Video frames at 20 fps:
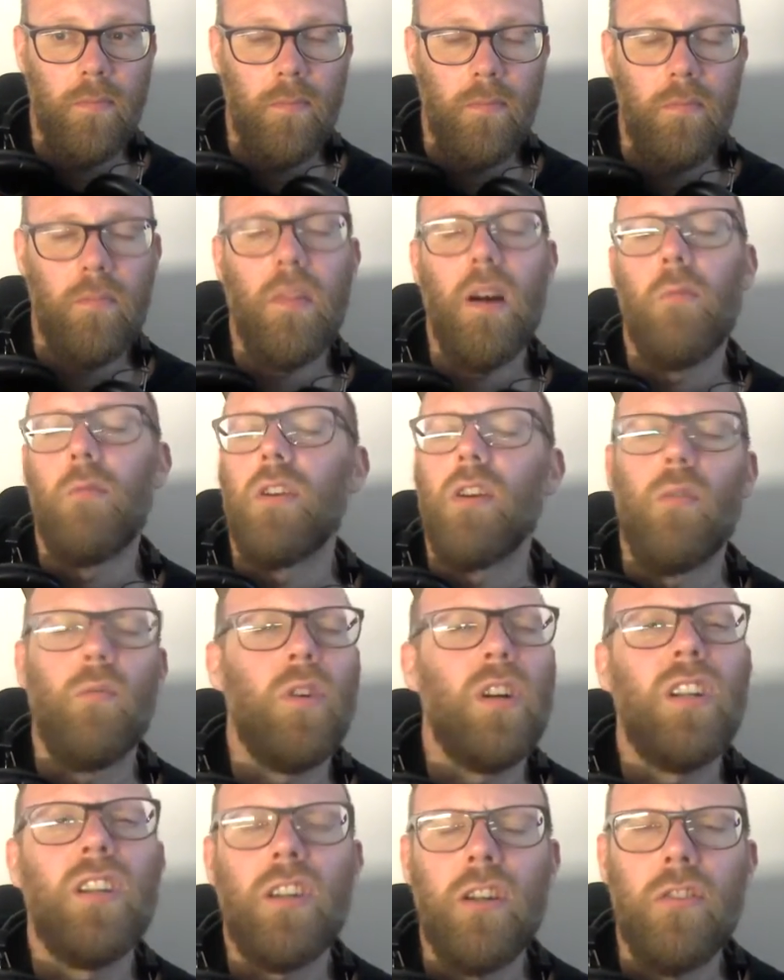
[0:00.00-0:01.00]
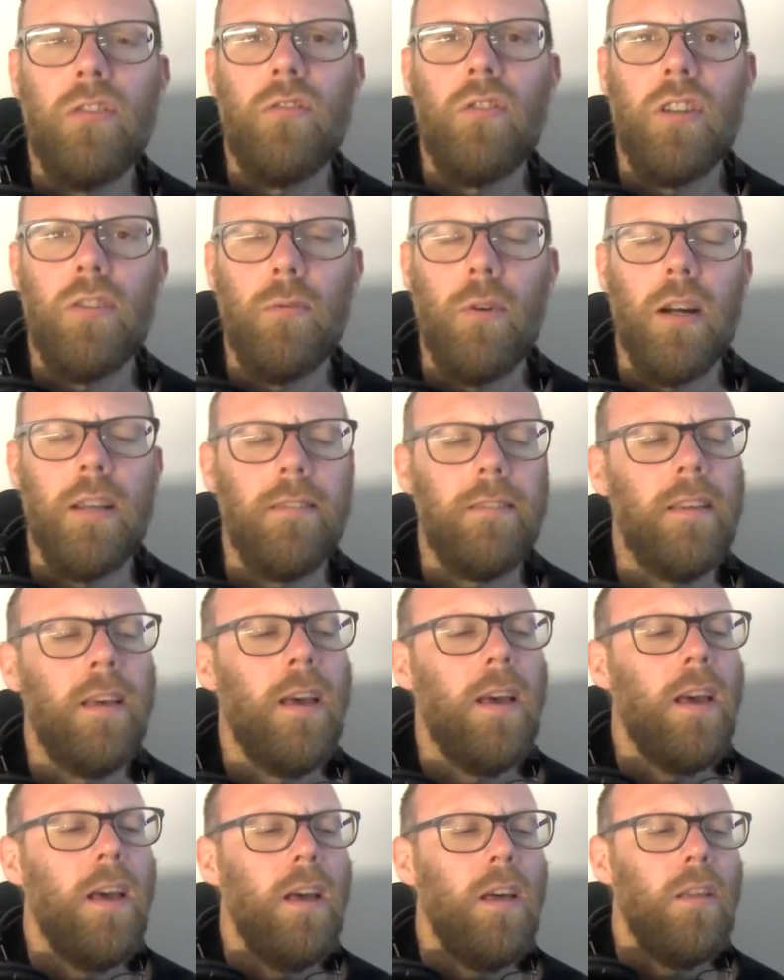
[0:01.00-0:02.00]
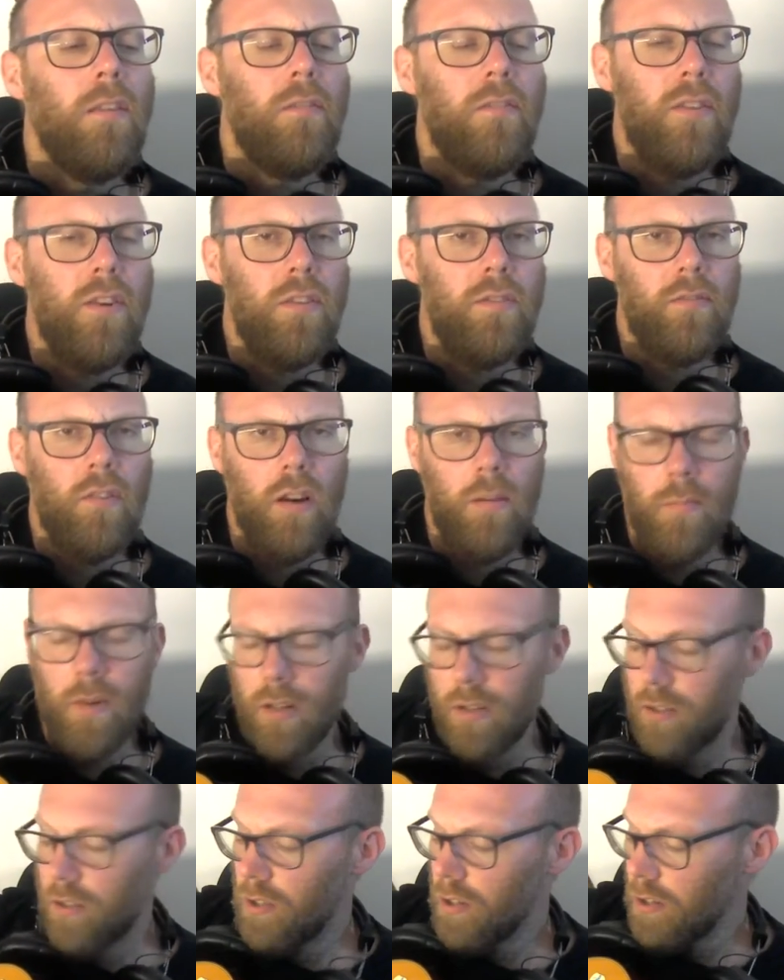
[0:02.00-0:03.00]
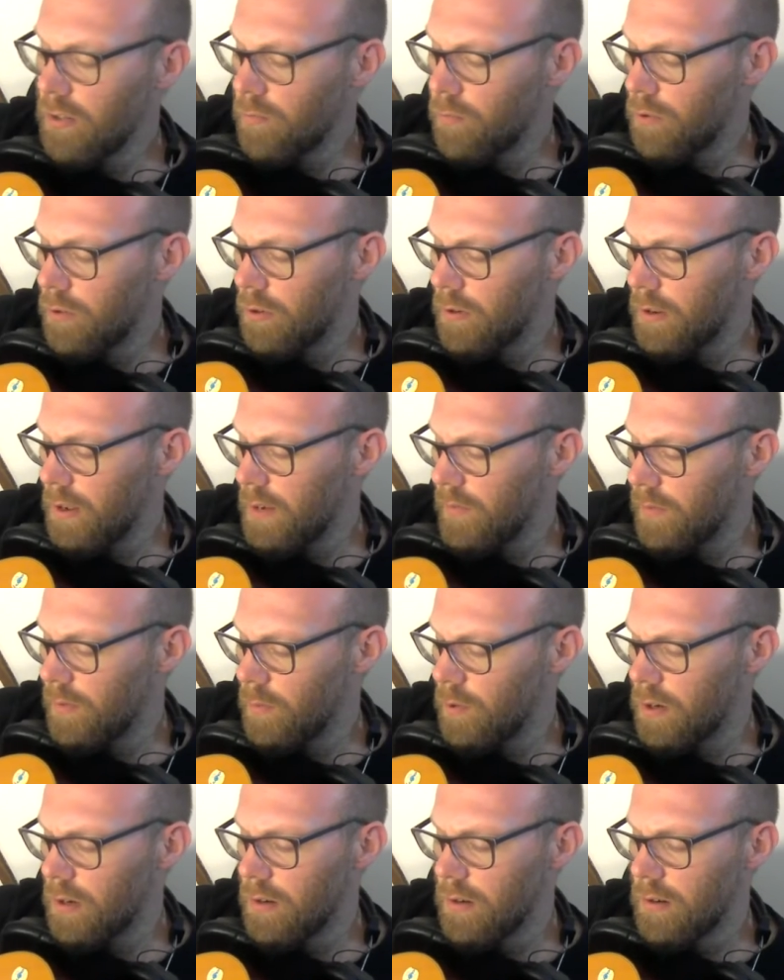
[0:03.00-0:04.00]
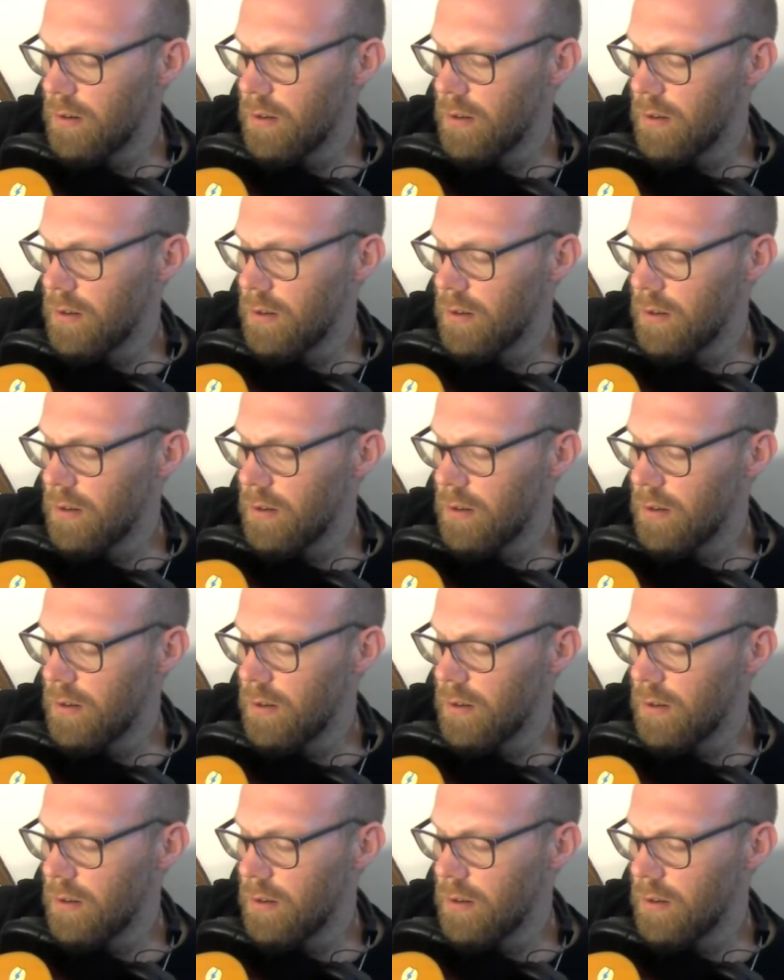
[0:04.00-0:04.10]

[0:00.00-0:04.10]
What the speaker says: No, we're not. We're going to go through it twice. First time, I just want everyone